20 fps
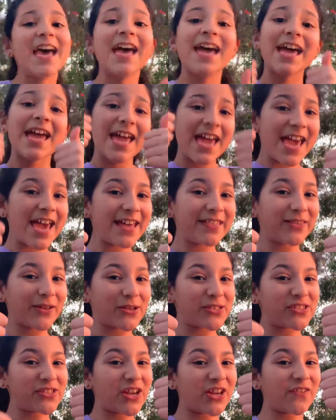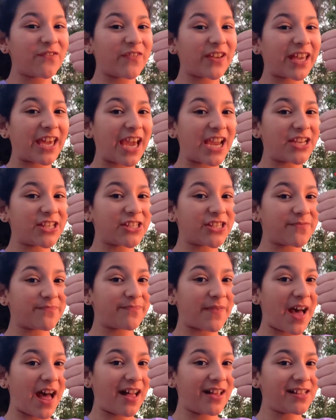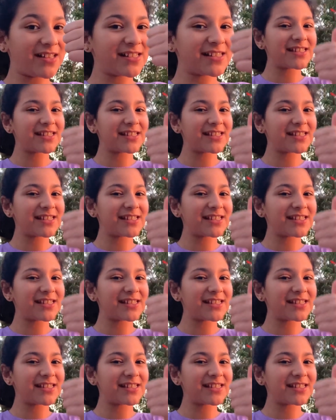hit those notification bells,